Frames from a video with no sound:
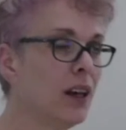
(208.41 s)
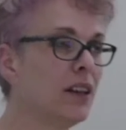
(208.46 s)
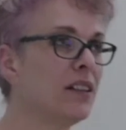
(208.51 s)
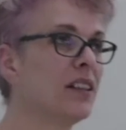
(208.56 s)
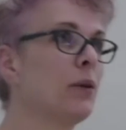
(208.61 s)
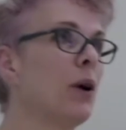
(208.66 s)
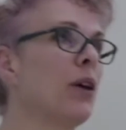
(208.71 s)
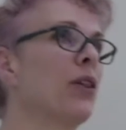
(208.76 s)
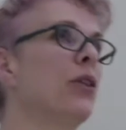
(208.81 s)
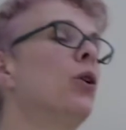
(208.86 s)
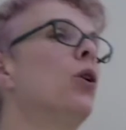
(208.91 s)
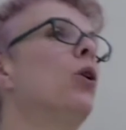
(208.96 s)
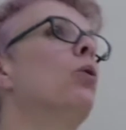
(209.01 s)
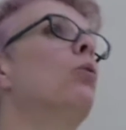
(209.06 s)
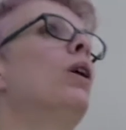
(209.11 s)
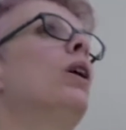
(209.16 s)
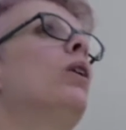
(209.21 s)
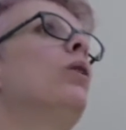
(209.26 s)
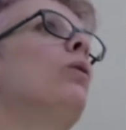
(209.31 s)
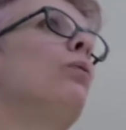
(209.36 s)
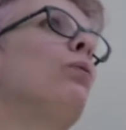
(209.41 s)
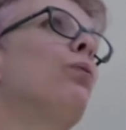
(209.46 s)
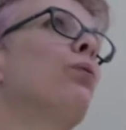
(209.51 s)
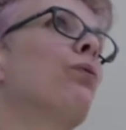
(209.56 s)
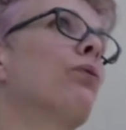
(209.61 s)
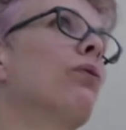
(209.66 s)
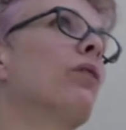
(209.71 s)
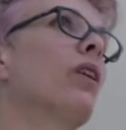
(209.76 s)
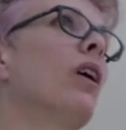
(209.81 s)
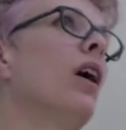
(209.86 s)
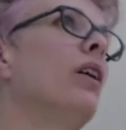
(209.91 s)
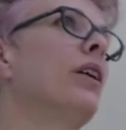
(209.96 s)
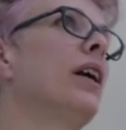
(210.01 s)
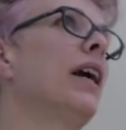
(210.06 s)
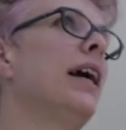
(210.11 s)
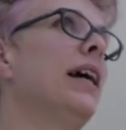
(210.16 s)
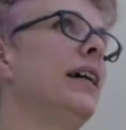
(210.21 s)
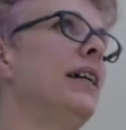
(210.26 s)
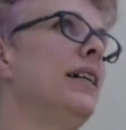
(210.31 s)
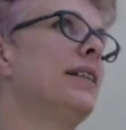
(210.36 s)
So I thought, well,
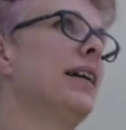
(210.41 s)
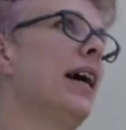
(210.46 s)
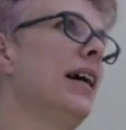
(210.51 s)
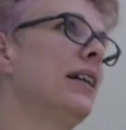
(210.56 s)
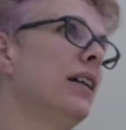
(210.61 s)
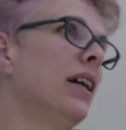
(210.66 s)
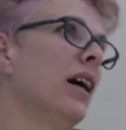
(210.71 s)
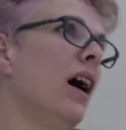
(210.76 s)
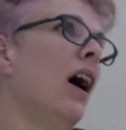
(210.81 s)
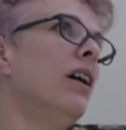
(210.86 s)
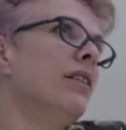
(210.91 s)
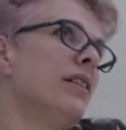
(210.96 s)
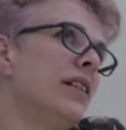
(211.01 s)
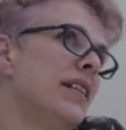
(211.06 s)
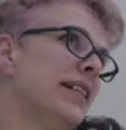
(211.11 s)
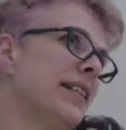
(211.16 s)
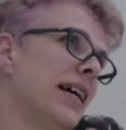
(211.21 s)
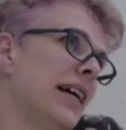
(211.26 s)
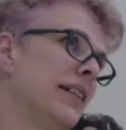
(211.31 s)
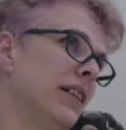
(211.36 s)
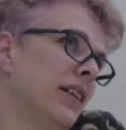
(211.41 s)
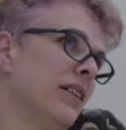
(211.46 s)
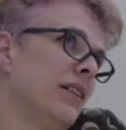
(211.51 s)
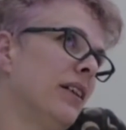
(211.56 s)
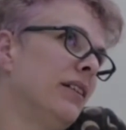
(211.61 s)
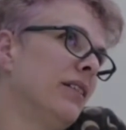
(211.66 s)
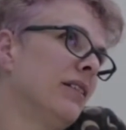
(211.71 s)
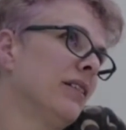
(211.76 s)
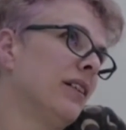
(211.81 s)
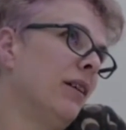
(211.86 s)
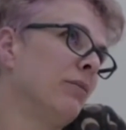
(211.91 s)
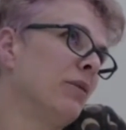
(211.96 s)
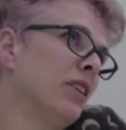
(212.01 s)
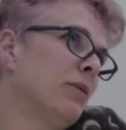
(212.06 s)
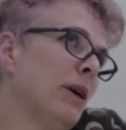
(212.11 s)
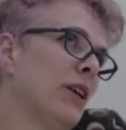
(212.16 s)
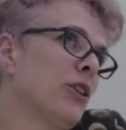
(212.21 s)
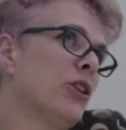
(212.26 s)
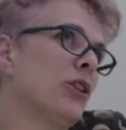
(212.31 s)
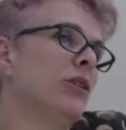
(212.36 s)
okay, Tanya, Auntie Tanya thinks I'm
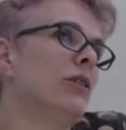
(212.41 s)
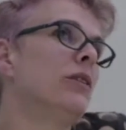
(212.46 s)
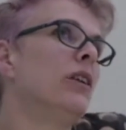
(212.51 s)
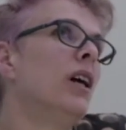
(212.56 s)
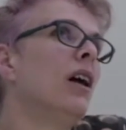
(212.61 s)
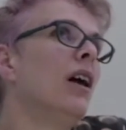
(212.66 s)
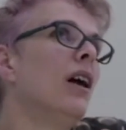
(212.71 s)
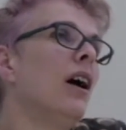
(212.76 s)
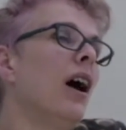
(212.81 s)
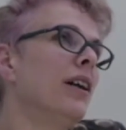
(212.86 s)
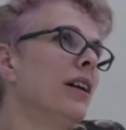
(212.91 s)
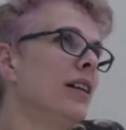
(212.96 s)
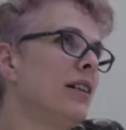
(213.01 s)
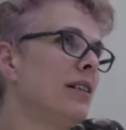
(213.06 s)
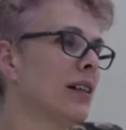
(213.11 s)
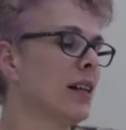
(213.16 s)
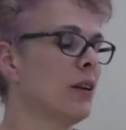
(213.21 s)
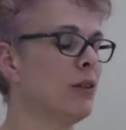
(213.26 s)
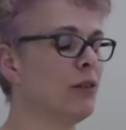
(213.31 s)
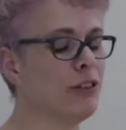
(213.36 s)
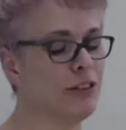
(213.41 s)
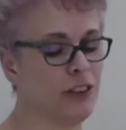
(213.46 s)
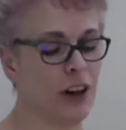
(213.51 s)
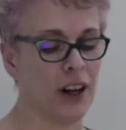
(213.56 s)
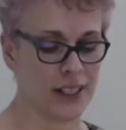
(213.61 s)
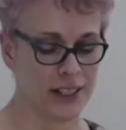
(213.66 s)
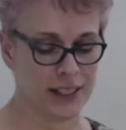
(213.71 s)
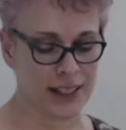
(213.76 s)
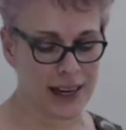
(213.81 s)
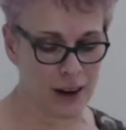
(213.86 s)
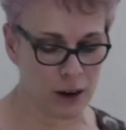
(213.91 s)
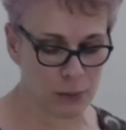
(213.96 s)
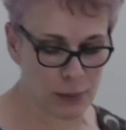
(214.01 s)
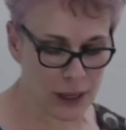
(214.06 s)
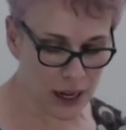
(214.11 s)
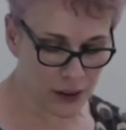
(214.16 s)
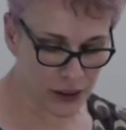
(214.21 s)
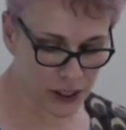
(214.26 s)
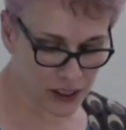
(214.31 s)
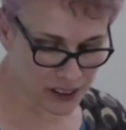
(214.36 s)
special. I need to go and find out
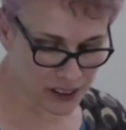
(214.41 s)
about this.